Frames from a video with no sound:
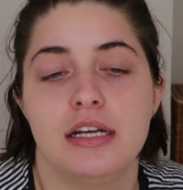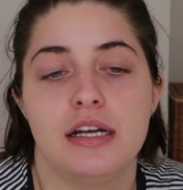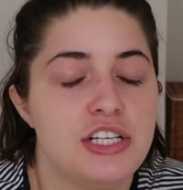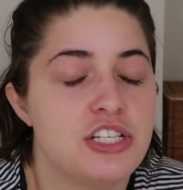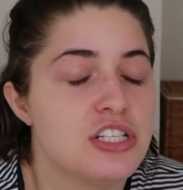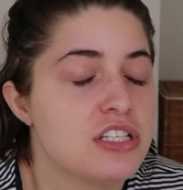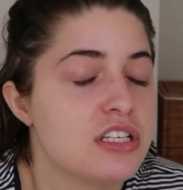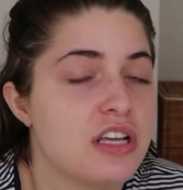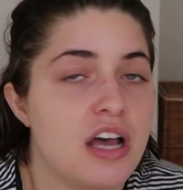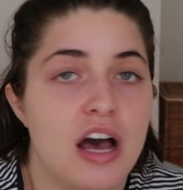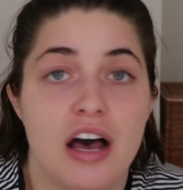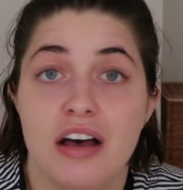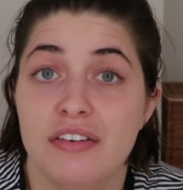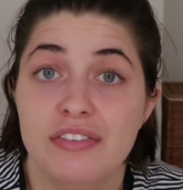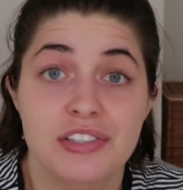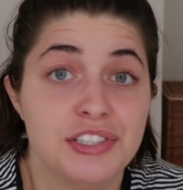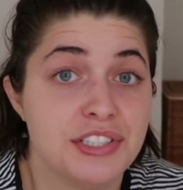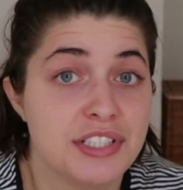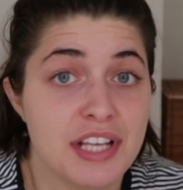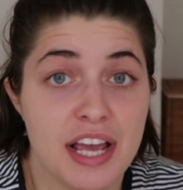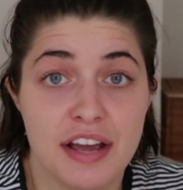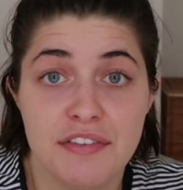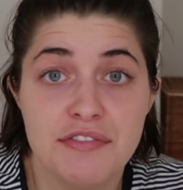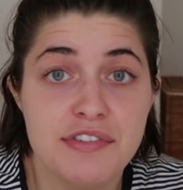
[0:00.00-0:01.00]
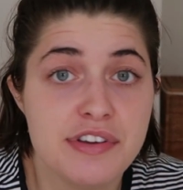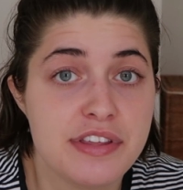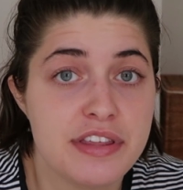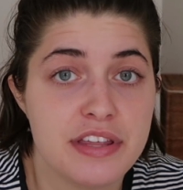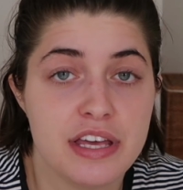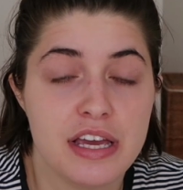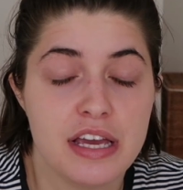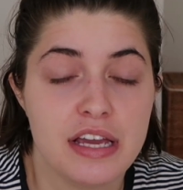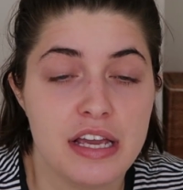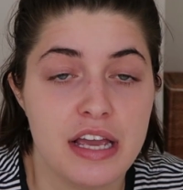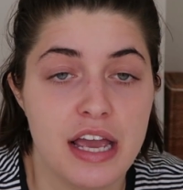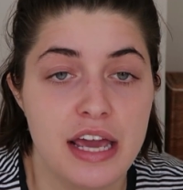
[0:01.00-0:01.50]
It just covers
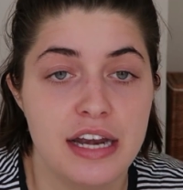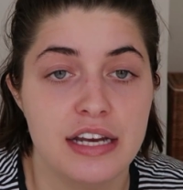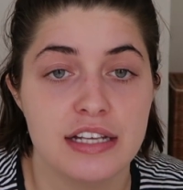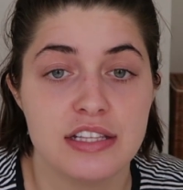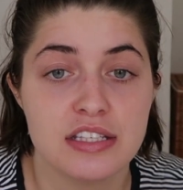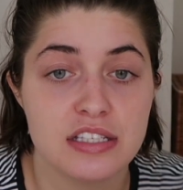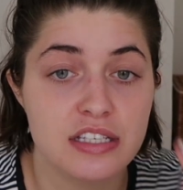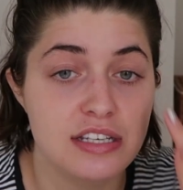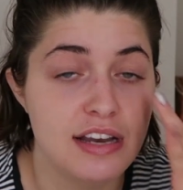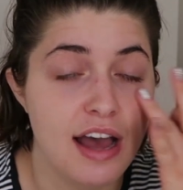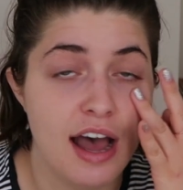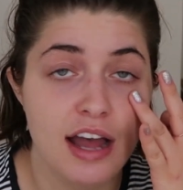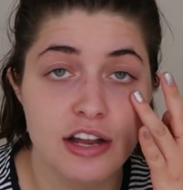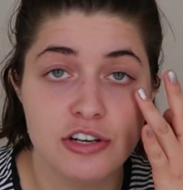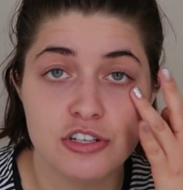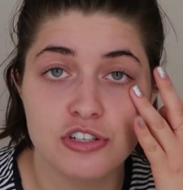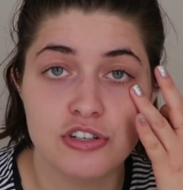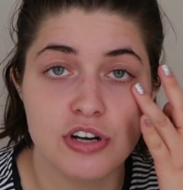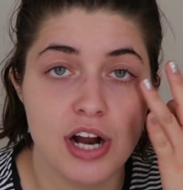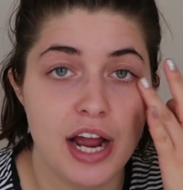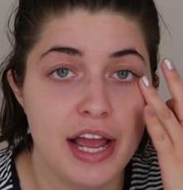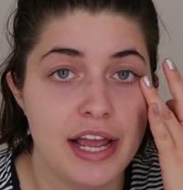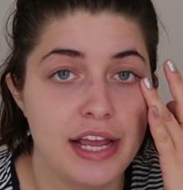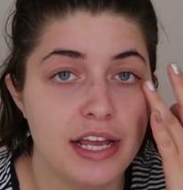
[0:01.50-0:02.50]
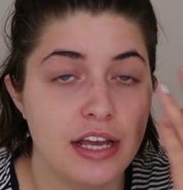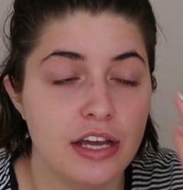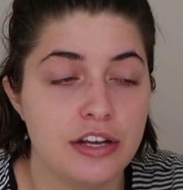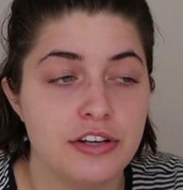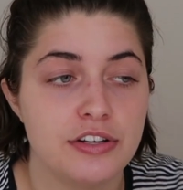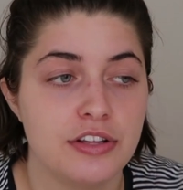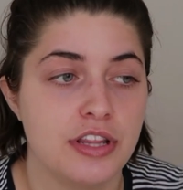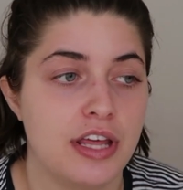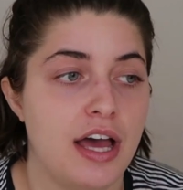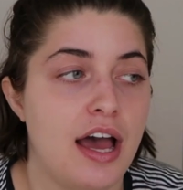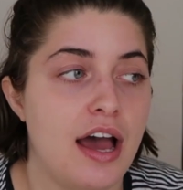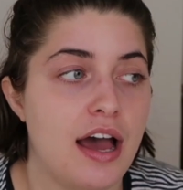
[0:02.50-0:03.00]
everything, and it's not drying
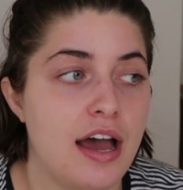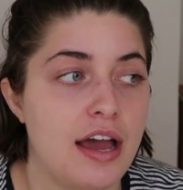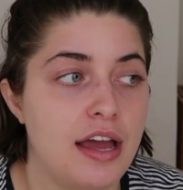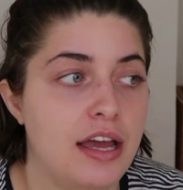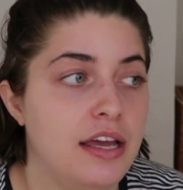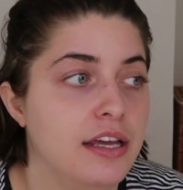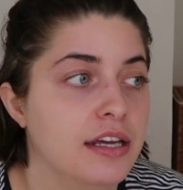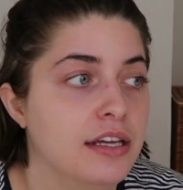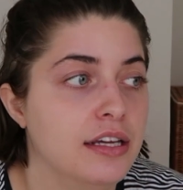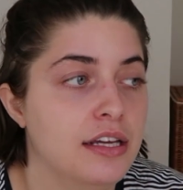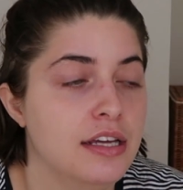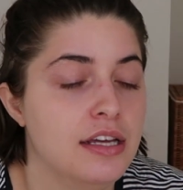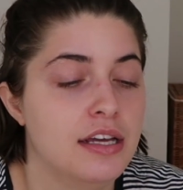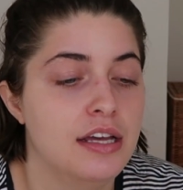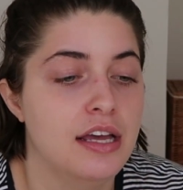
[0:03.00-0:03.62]
under the eye